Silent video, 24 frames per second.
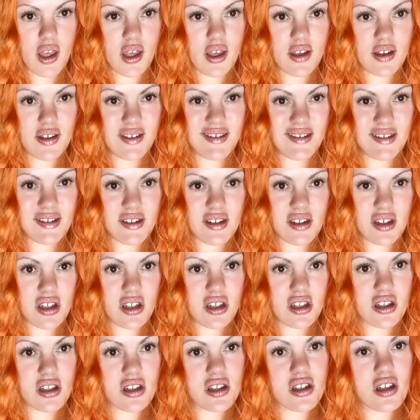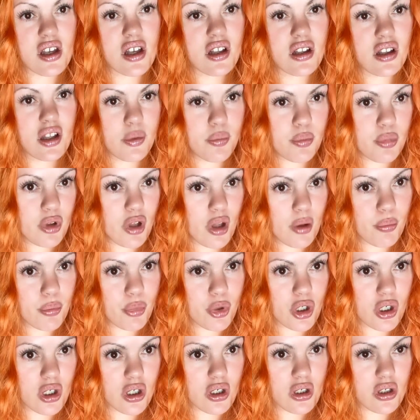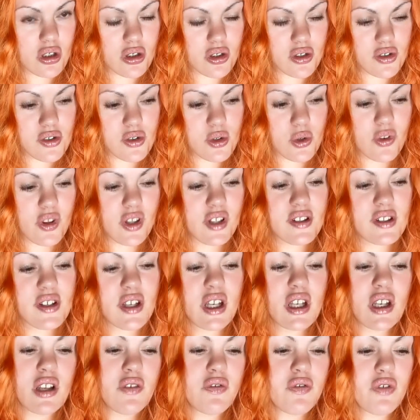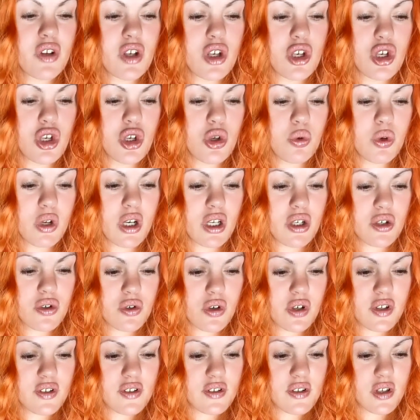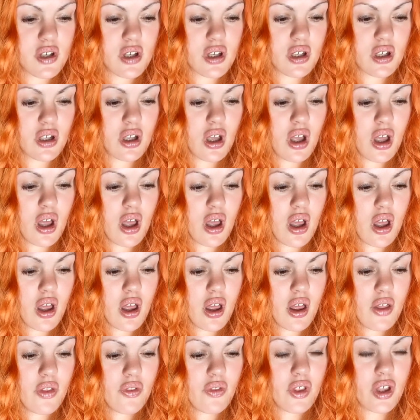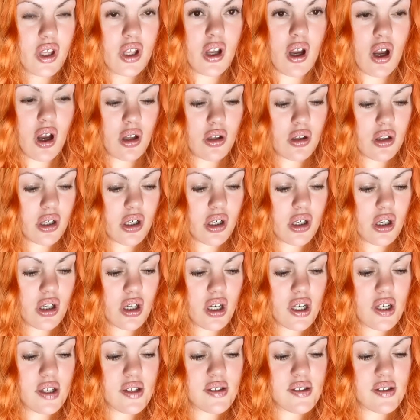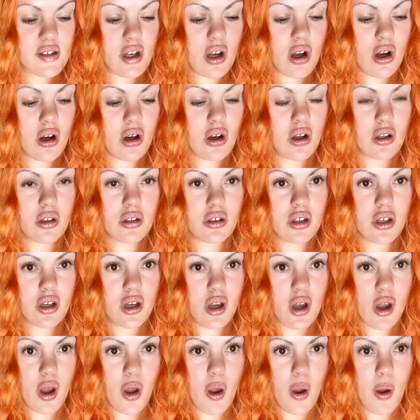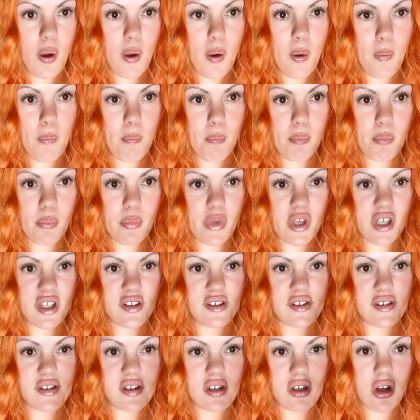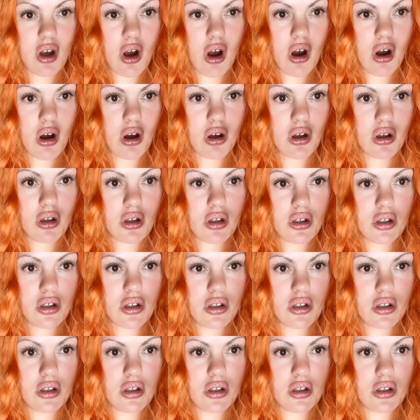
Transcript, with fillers: isn't a lip plumper. So that's kind of new and interesting. The color is called missed call.